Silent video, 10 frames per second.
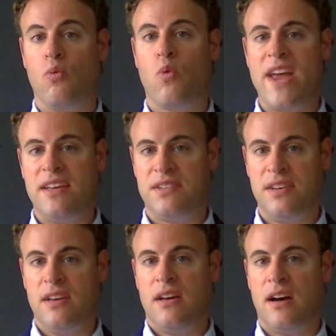wait
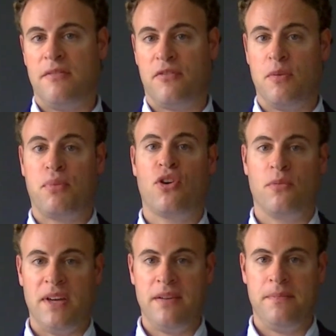for a
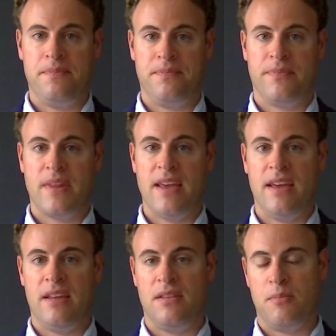permit
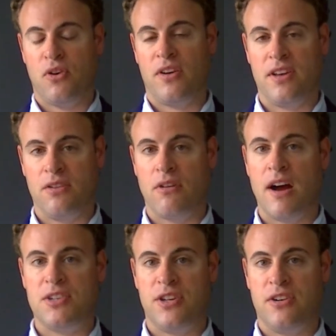in the parking
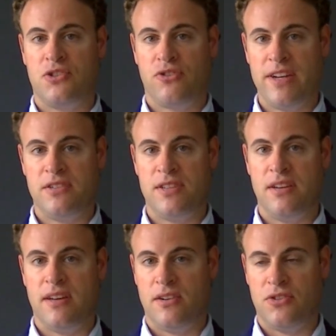garage at our
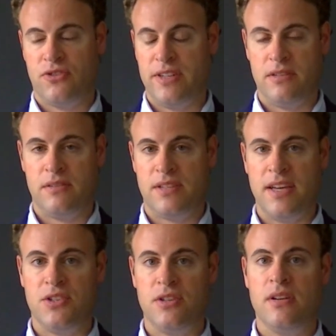train
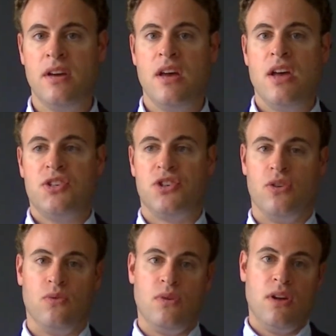station.
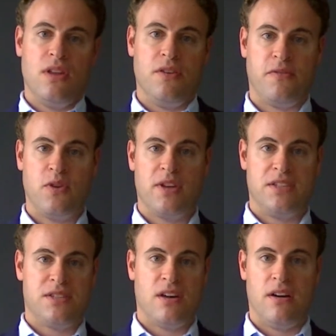So the
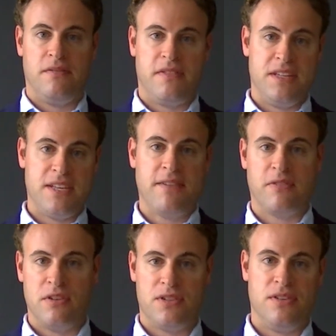focus of this
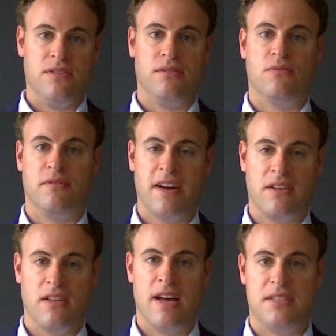effort to
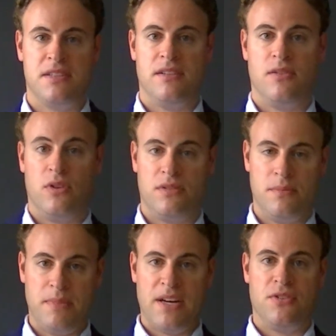revitalize or to
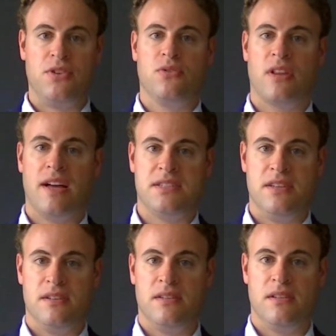better utilize
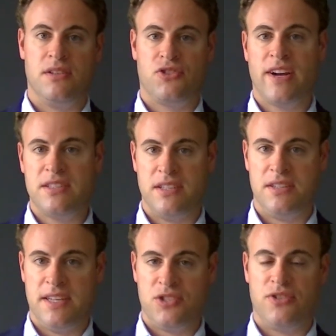the transit
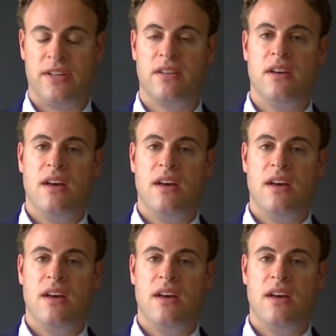district,